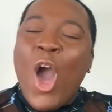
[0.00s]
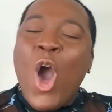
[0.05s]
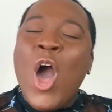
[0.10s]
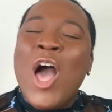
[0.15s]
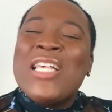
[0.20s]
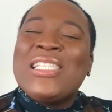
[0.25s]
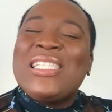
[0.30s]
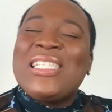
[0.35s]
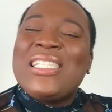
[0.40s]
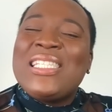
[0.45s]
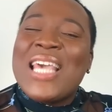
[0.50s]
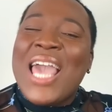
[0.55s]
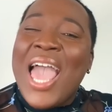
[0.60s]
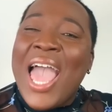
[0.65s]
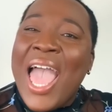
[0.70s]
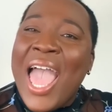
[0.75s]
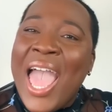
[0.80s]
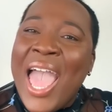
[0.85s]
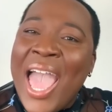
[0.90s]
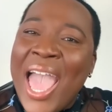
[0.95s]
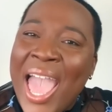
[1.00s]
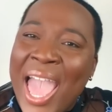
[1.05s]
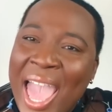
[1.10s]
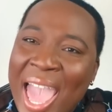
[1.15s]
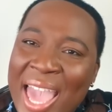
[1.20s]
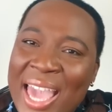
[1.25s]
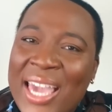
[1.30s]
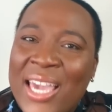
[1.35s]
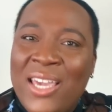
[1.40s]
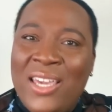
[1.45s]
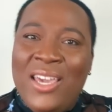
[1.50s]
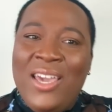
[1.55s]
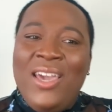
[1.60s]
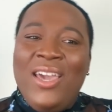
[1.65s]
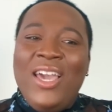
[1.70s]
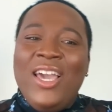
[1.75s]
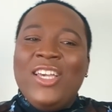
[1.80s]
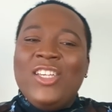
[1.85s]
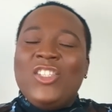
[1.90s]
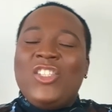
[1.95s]
Osei.
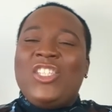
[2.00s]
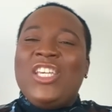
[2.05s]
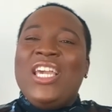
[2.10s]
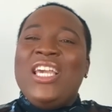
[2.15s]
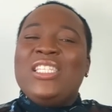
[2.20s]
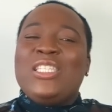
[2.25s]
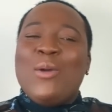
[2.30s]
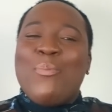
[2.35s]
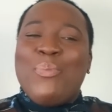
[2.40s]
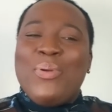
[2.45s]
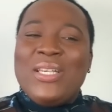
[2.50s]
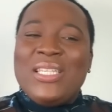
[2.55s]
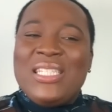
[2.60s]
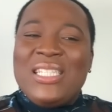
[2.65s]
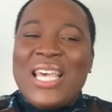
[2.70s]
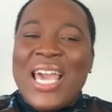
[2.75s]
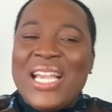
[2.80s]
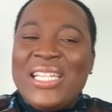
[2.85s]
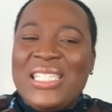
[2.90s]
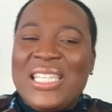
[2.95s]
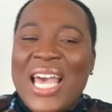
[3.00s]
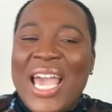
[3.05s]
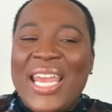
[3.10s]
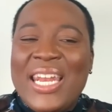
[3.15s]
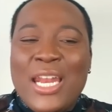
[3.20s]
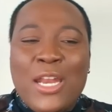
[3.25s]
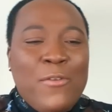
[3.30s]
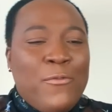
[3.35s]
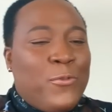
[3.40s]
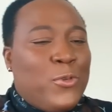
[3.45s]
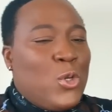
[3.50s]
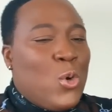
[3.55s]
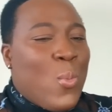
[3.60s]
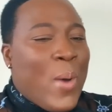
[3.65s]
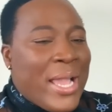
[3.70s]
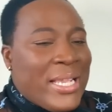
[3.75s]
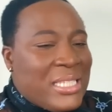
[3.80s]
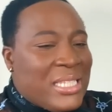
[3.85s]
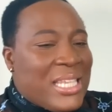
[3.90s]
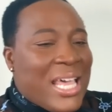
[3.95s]
She is a presenter and an
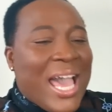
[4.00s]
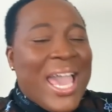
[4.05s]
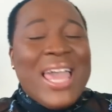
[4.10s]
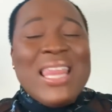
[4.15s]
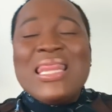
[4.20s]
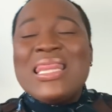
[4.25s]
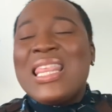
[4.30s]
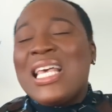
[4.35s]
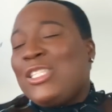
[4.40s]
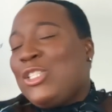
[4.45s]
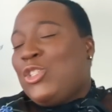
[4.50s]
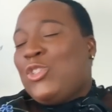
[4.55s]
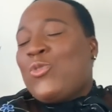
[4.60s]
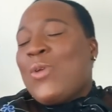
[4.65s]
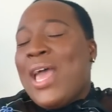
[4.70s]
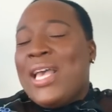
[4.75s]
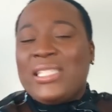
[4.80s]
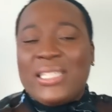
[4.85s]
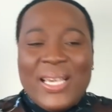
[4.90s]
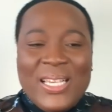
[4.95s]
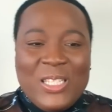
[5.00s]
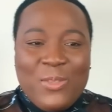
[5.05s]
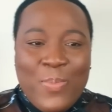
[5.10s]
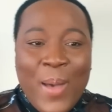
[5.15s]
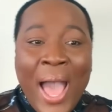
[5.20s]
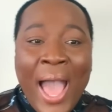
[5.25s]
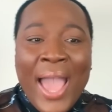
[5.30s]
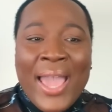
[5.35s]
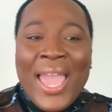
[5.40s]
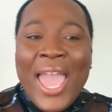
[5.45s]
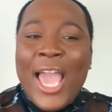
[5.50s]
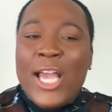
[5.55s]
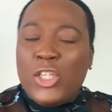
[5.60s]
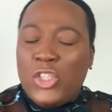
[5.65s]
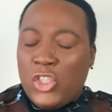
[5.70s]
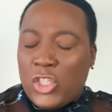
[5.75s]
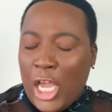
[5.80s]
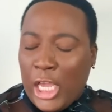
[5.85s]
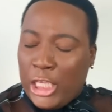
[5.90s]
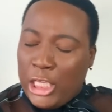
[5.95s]
influencer, and this dress is by
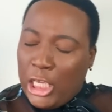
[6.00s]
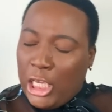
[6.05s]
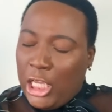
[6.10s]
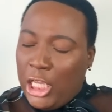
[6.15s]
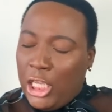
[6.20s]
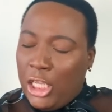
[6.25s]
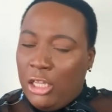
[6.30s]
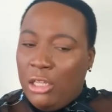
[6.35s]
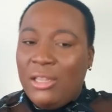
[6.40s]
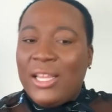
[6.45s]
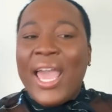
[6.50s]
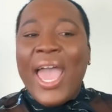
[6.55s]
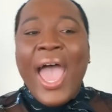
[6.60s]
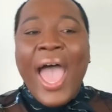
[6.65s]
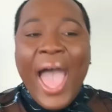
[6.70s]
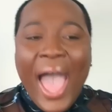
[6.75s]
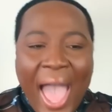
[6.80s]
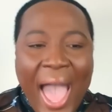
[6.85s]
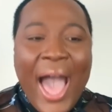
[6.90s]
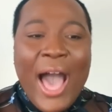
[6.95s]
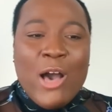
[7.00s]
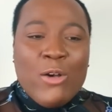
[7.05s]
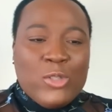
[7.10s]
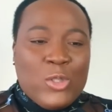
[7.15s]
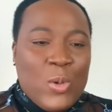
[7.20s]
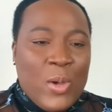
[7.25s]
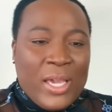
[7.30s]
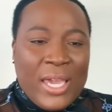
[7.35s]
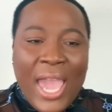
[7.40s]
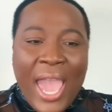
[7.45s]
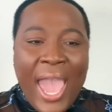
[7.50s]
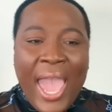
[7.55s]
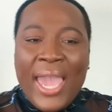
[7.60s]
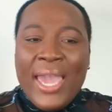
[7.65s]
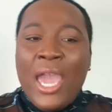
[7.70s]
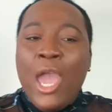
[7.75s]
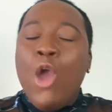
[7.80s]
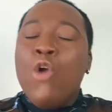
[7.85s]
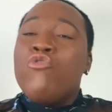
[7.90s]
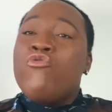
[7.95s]
Shaheel House.
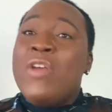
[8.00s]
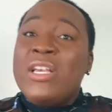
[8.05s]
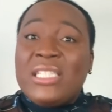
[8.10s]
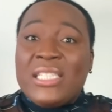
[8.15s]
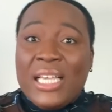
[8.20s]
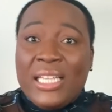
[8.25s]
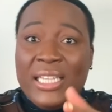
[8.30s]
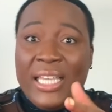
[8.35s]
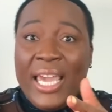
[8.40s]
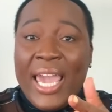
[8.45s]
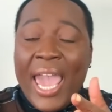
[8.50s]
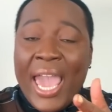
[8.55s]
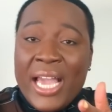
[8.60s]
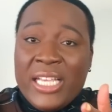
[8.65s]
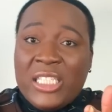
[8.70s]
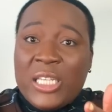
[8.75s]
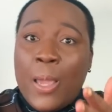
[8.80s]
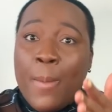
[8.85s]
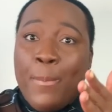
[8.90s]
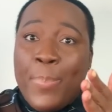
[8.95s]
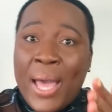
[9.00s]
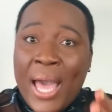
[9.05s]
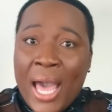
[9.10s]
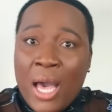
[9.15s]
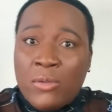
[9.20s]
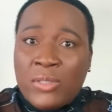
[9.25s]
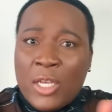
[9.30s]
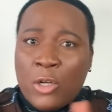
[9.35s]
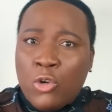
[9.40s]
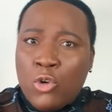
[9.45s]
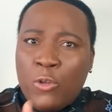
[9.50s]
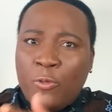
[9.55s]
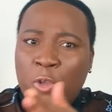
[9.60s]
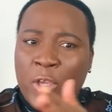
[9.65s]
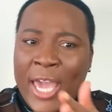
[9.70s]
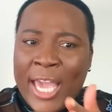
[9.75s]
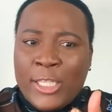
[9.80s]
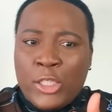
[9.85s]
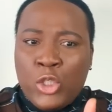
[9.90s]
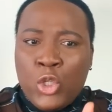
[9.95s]
Okay, recently AJ Pounds, I don't know if you
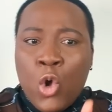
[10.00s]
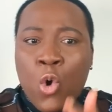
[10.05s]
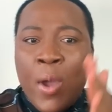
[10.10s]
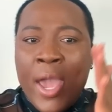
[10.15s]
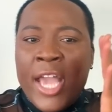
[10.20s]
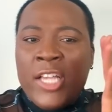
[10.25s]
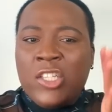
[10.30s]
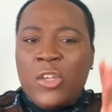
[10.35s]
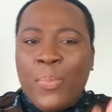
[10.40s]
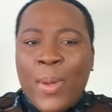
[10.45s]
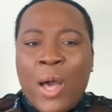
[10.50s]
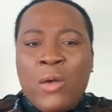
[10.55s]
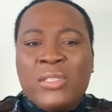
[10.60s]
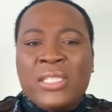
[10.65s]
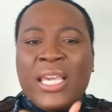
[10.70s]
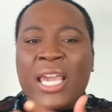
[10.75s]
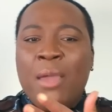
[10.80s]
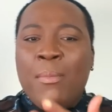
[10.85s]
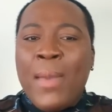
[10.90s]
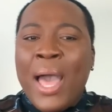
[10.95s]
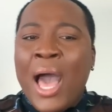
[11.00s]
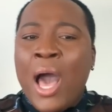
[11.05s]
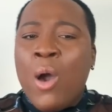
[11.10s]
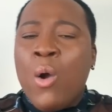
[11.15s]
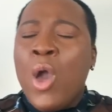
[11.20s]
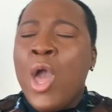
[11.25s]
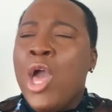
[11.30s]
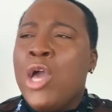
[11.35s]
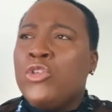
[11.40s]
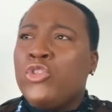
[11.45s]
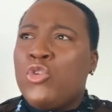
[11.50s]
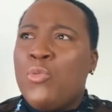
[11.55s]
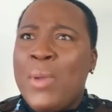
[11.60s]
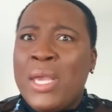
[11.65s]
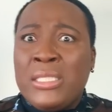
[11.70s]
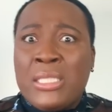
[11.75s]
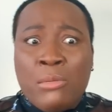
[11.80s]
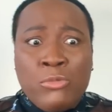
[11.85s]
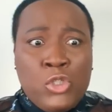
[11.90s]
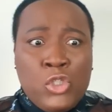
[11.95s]
guys know, AJ Pounds came out to make
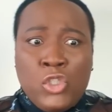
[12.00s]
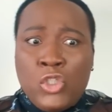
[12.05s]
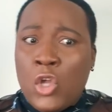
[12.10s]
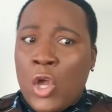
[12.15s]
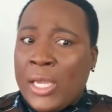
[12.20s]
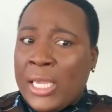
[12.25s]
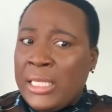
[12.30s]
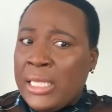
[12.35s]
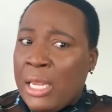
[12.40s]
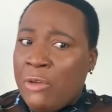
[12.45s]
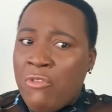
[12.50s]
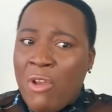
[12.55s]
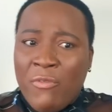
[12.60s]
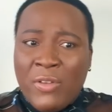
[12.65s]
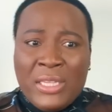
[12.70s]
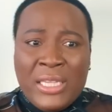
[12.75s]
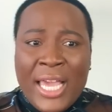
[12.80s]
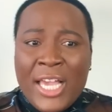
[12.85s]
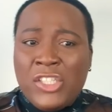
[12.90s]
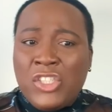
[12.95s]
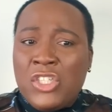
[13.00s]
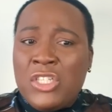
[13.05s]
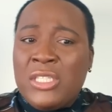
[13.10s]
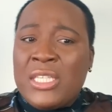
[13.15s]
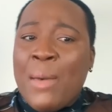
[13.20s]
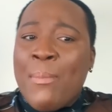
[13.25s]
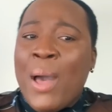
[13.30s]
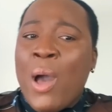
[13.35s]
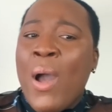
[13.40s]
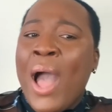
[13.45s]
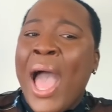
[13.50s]
some shocking revelations about